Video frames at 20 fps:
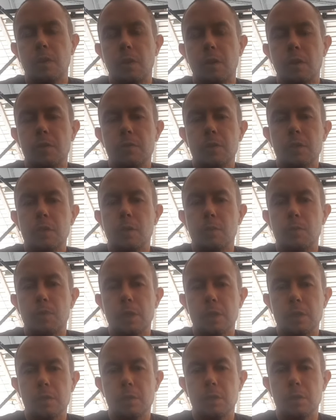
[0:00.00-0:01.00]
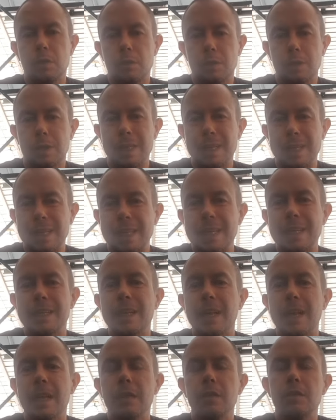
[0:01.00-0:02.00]
of the compressor, the
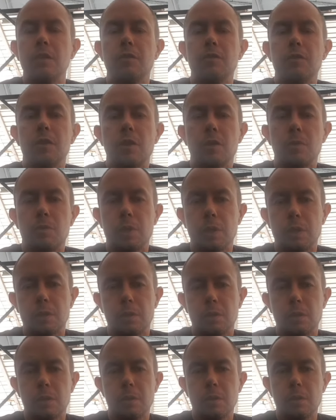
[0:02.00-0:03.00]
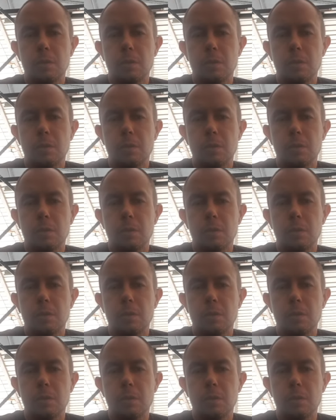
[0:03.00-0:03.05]
inlet of the compressor,